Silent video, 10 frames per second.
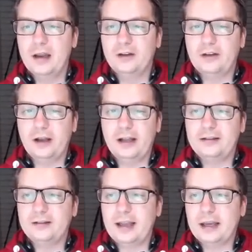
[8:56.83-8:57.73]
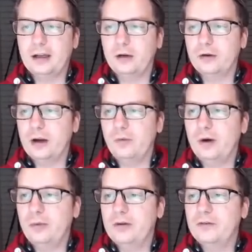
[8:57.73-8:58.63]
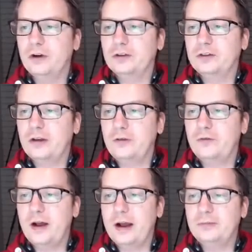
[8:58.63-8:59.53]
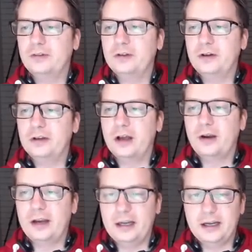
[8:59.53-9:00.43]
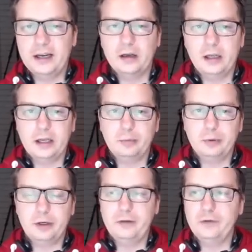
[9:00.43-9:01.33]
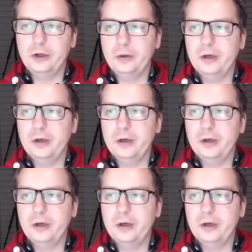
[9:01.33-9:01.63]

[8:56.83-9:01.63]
So let's take a look at what we've got so far. I'm just going to go ahead and click preview,